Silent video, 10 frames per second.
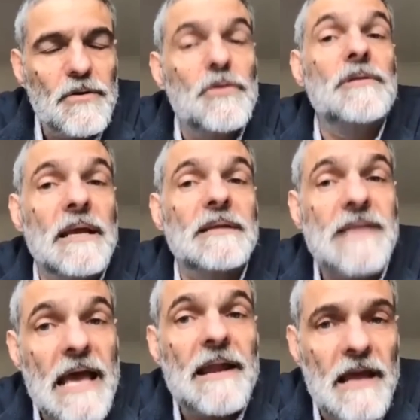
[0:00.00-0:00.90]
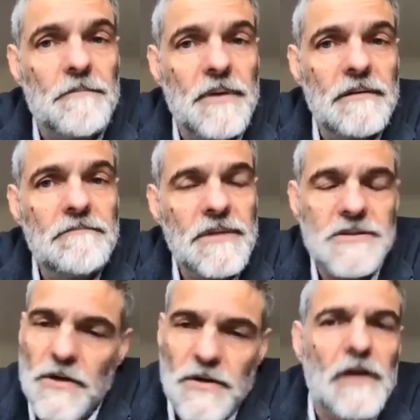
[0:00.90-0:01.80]
Things can happen,
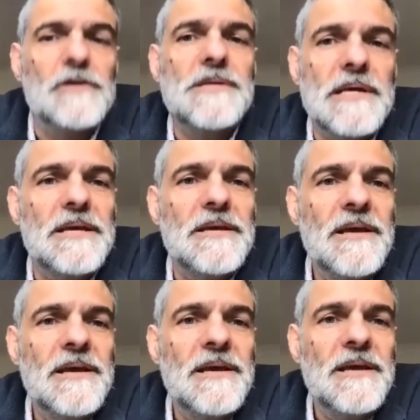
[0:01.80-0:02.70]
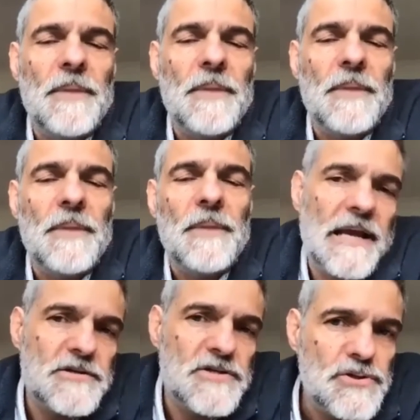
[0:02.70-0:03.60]
there's no guarantee, but
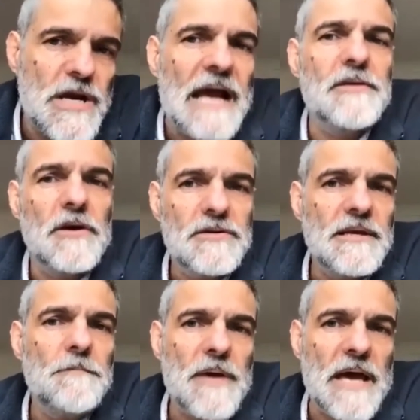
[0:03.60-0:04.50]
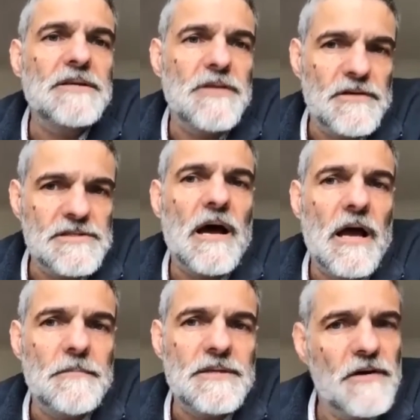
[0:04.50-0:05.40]
being able to track those impacts over
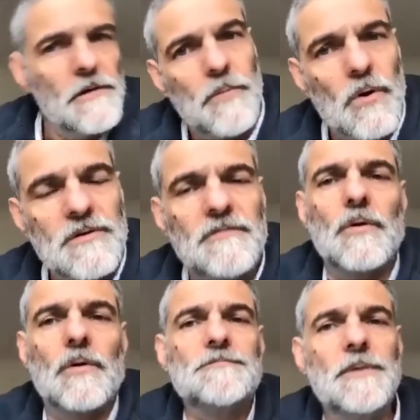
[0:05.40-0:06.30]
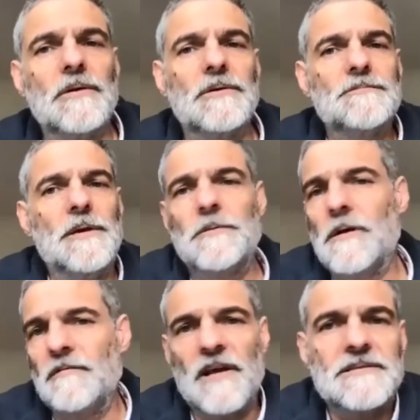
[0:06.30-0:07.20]
time is very important, of course, because
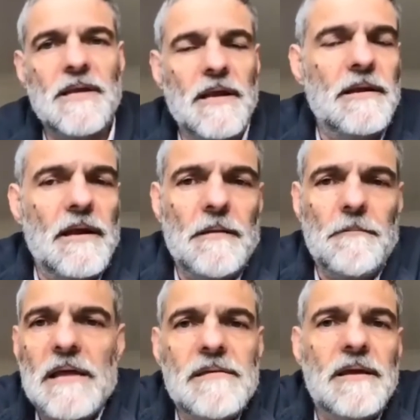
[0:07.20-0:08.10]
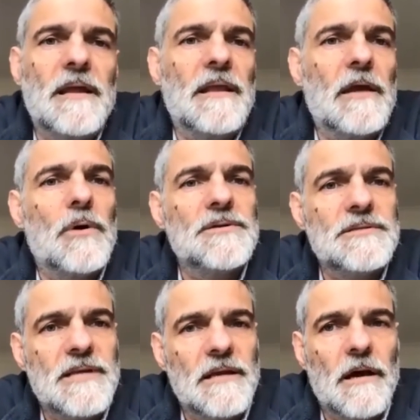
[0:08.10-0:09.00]
people are investing in a method and they want
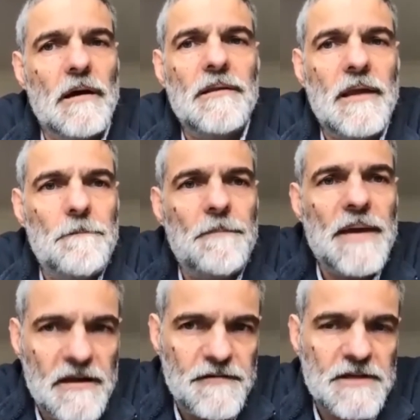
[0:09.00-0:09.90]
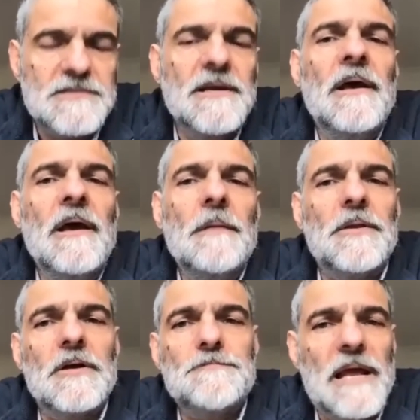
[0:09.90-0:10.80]
to see, are there benefits?
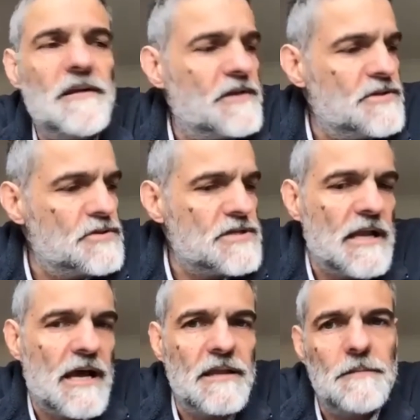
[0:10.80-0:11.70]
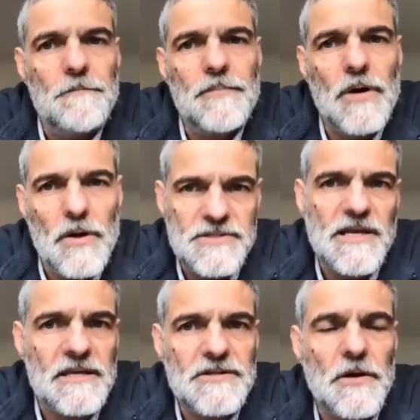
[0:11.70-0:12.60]
But those benefits usually lie in the
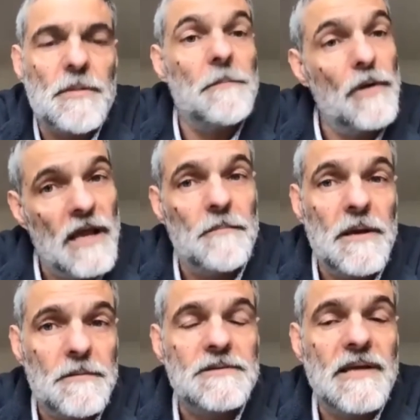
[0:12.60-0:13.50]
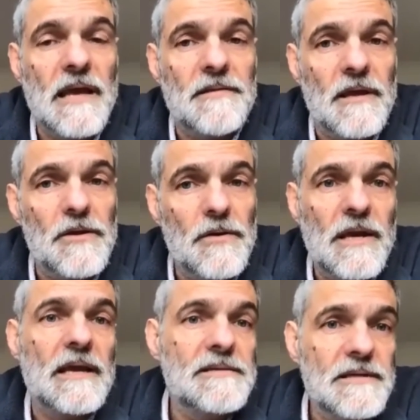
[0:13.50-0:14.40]
process. By bringing people together, you
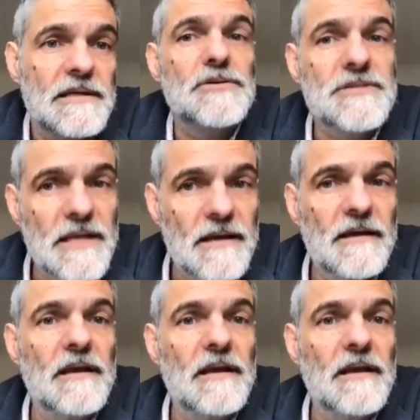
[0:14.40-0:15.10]
get interesting